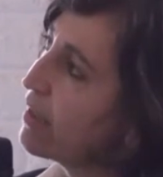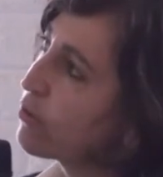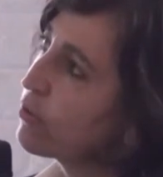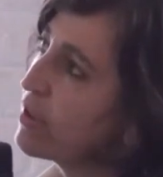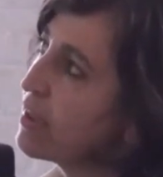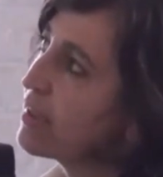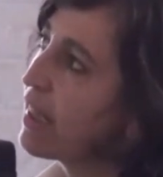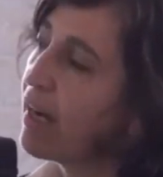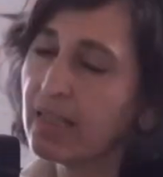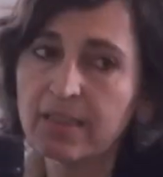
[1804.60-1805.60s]
us to this
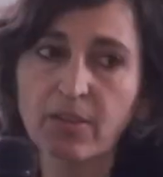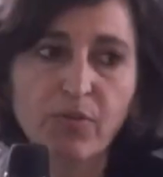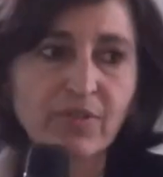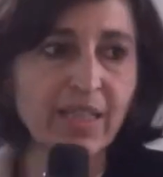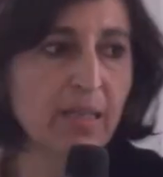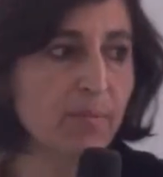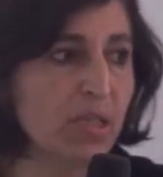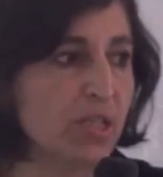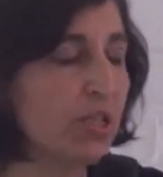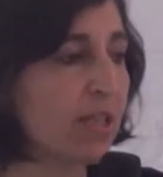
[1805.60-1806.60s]
idea of the
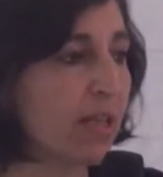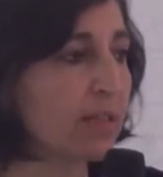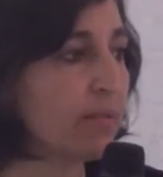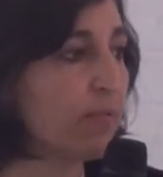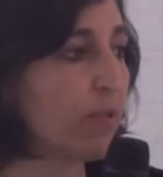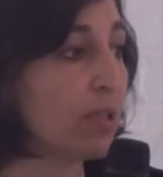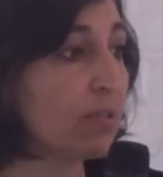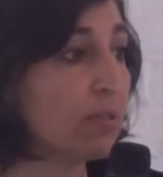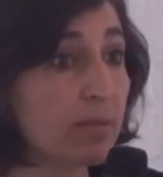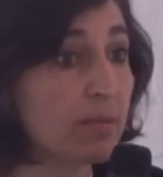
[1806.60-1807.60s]
image that
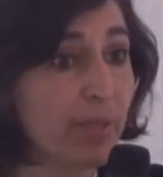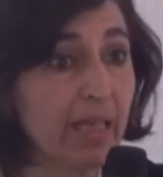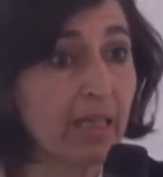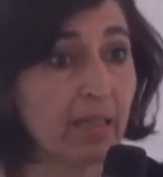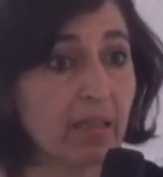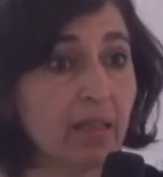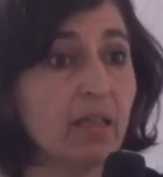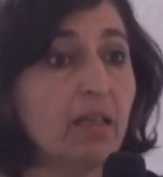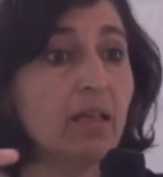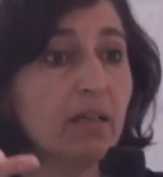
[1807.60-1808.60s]
one is being
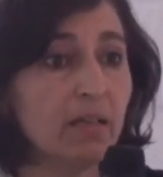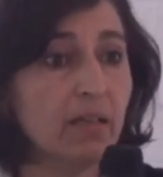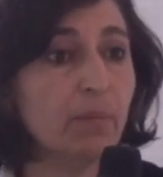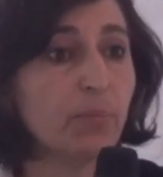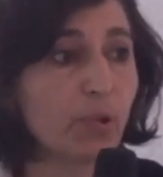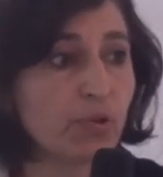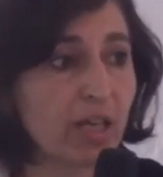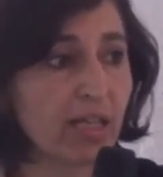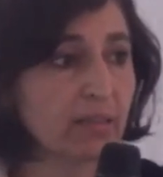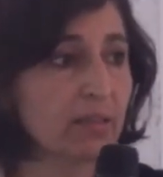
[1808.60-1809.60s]

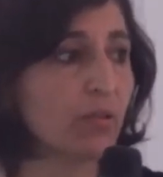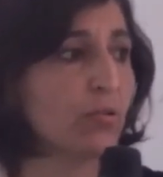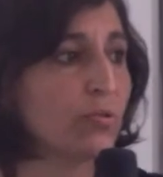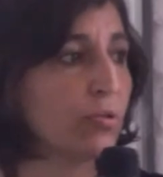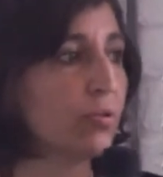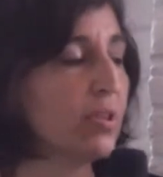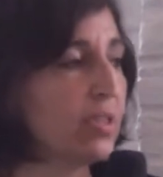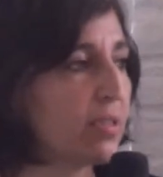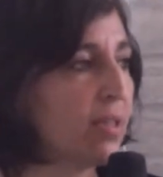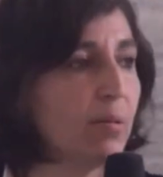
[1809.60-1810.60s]
projected onto
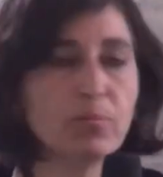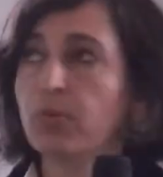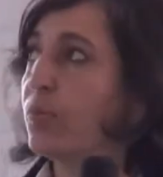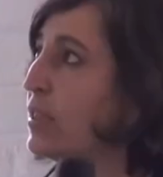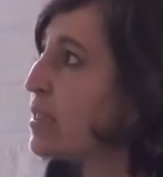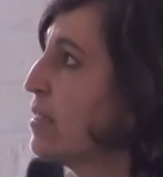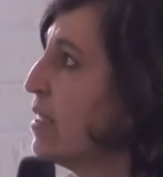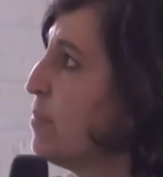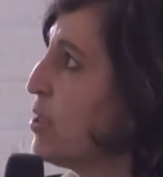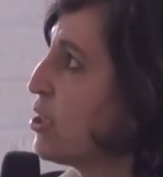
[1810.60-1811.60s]
Istanbul. What is the
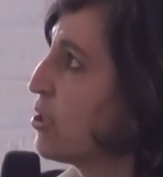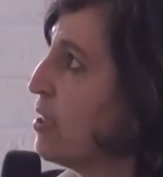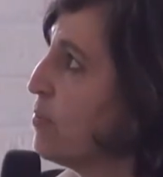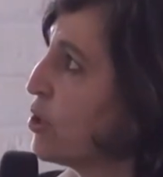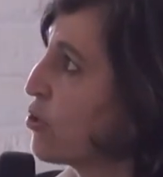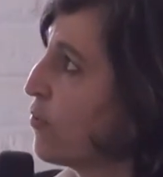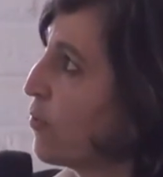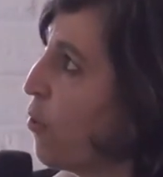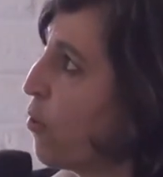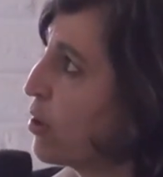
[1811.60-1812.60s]
image? The image of
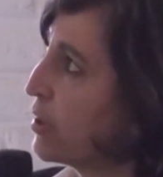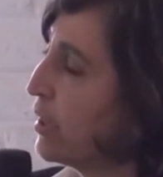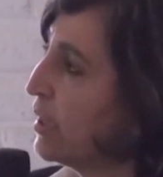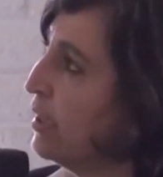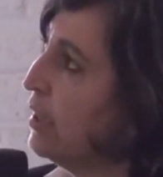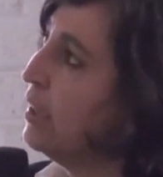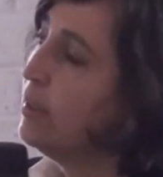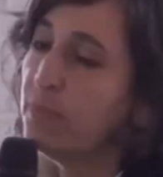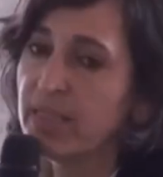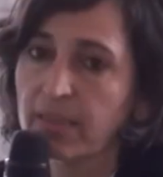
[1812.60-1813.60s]
order,
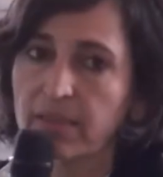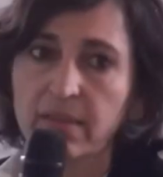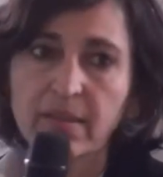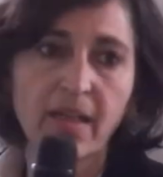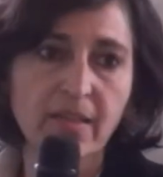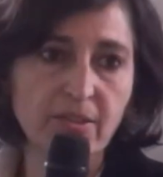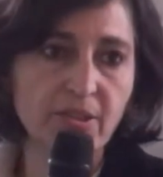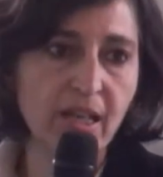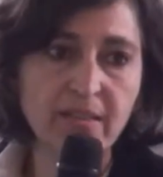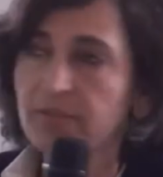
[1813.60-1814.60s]
middle class
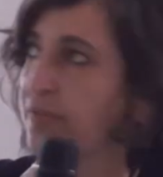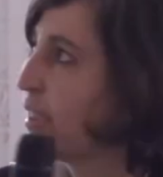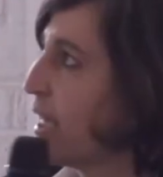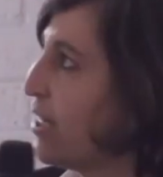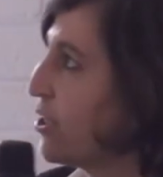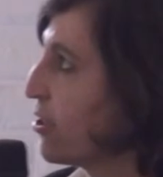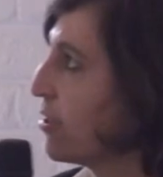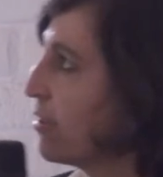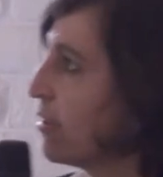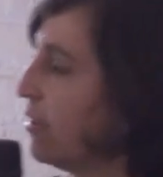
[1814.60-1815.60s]

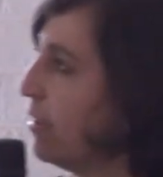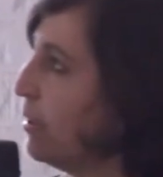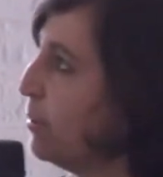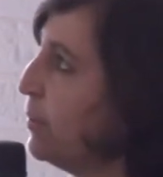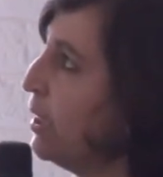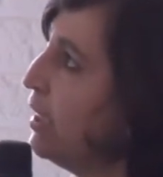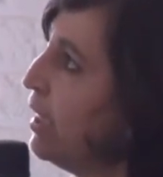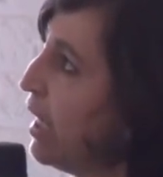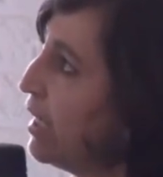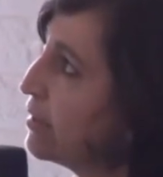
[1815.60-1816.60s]
gentrification,
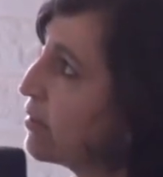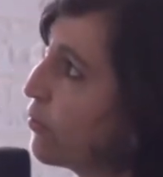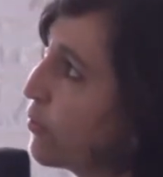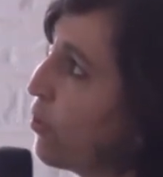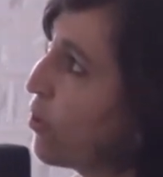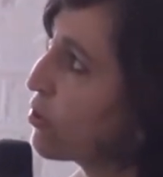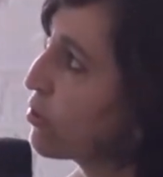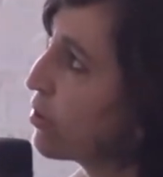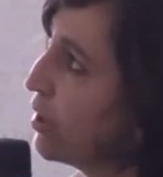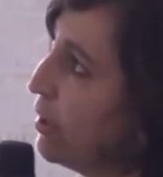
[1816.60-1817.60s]
and of course,